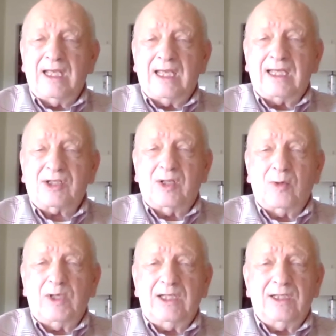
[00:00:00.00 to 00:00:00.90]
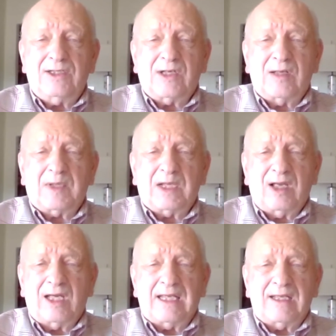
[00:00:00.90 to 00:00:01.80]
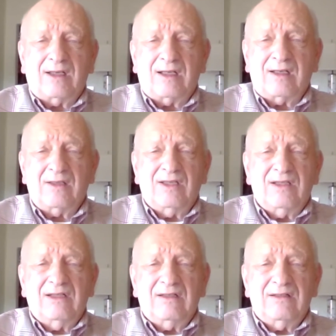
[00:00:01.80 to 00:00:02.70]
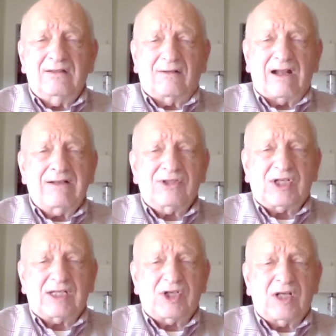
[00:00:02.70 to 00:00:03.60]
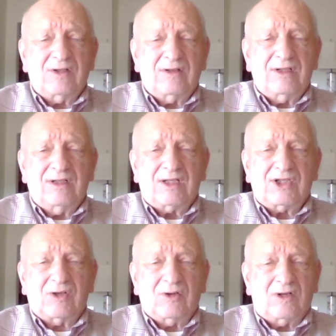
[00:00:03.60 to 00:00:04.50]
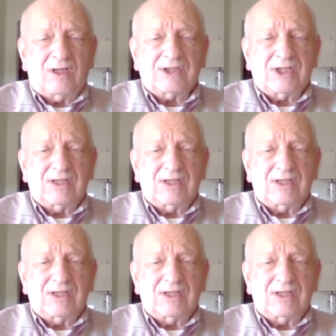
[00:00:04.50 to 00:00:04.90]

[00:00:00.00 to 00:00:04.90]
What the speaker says: Actually, we did something like around 600 stalls